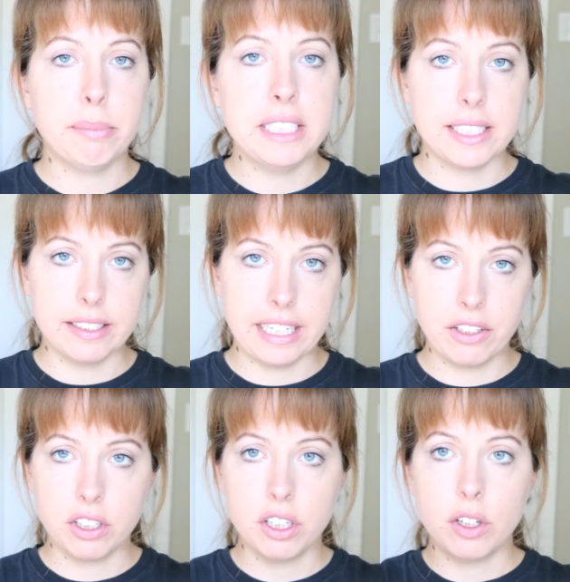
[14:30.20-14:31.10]
a piece of
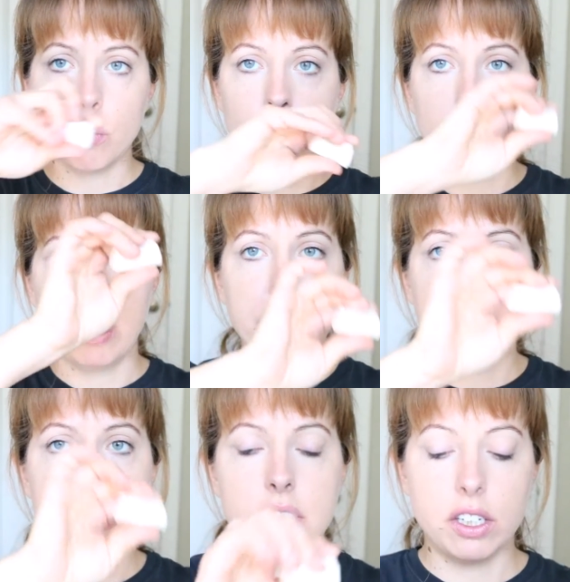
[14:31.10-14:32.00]
leather, rub
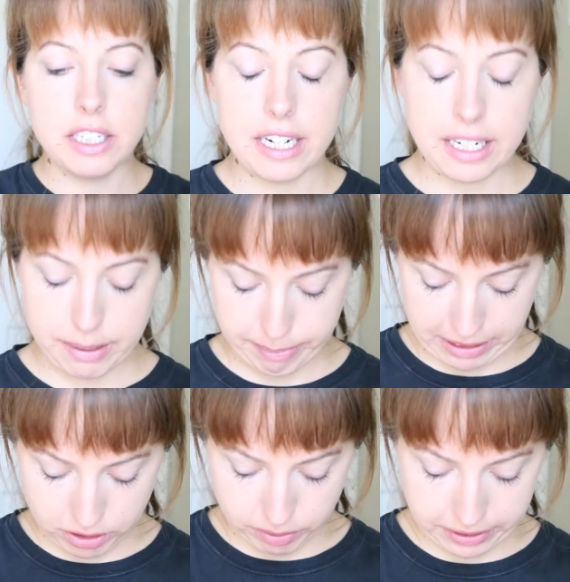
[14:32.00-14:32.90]
this on it, and then
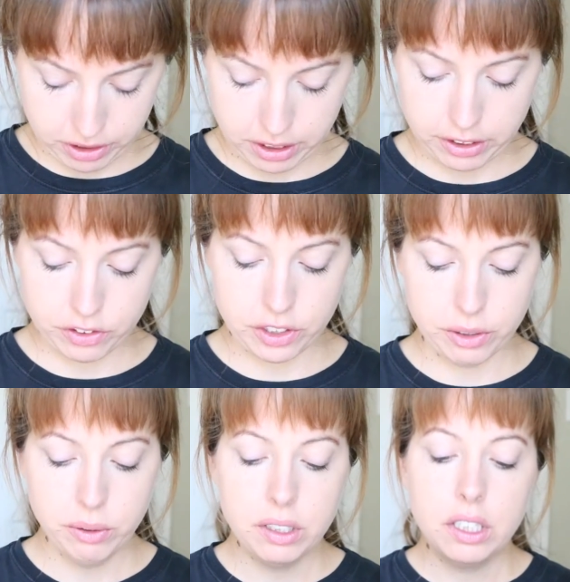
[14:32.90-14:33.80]
basically what you're going to
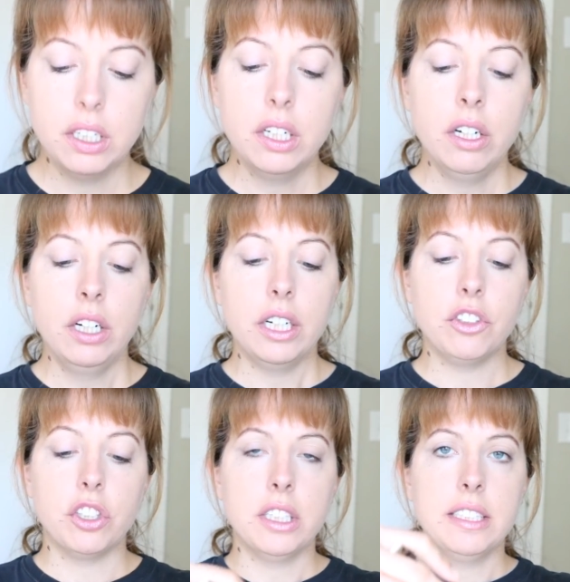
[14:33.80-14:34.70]
do is
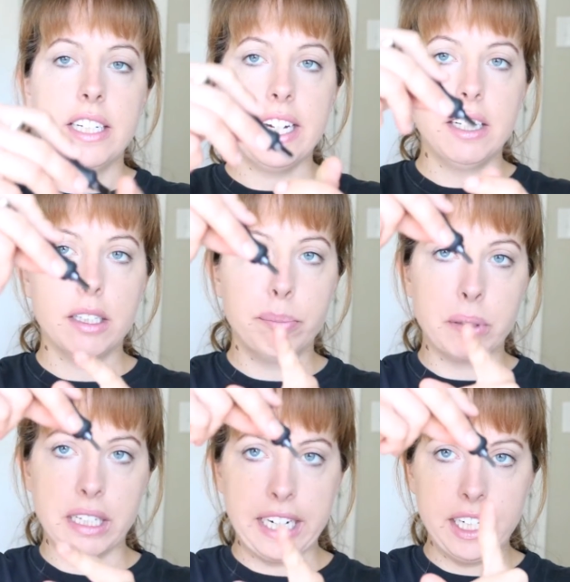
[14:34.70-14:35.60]
you're going to take the
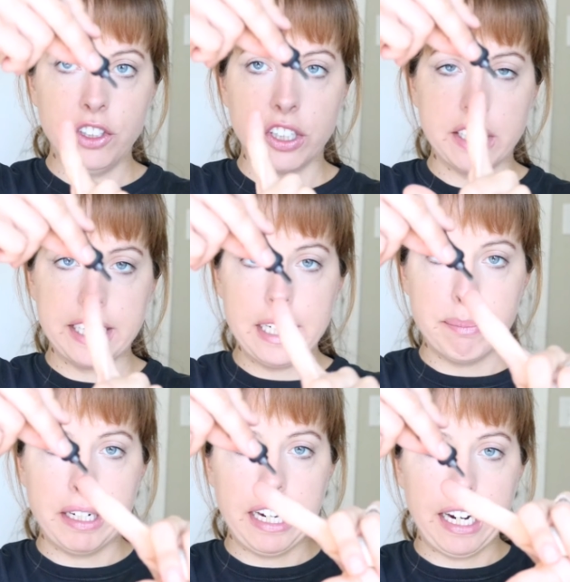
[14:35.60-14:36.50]
blade, you're going to keep
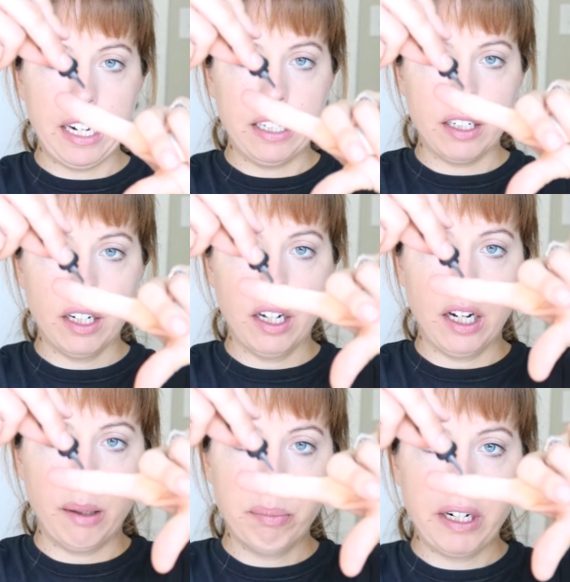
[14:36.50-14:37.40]
it at an
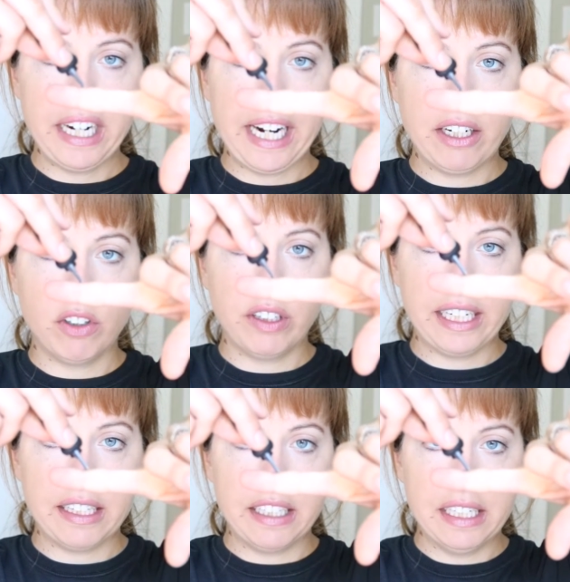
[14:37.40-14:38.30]
upright angle
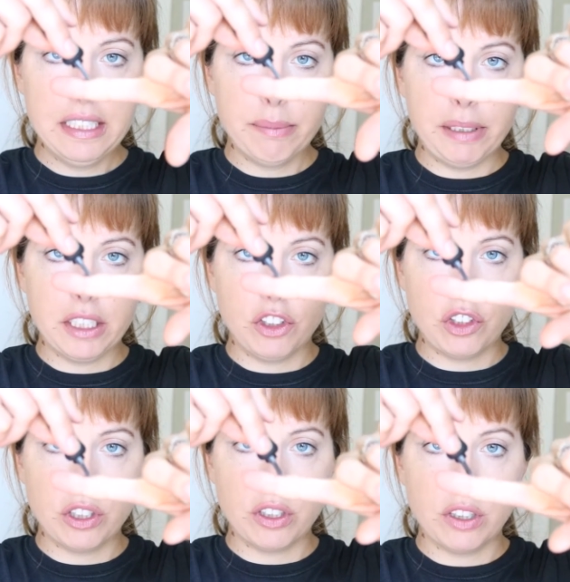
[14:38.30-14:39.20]
like this because
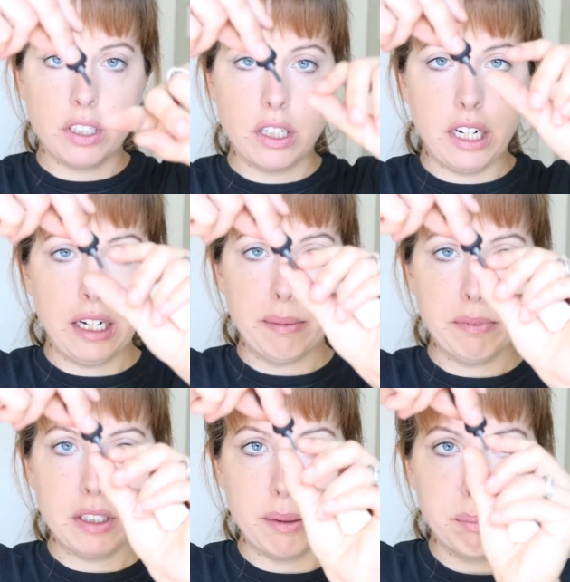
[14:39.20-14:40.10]
your
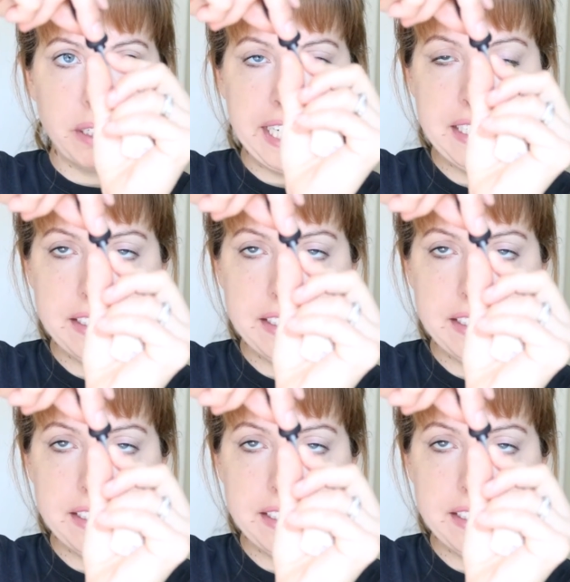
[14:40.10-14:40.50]
um, the blade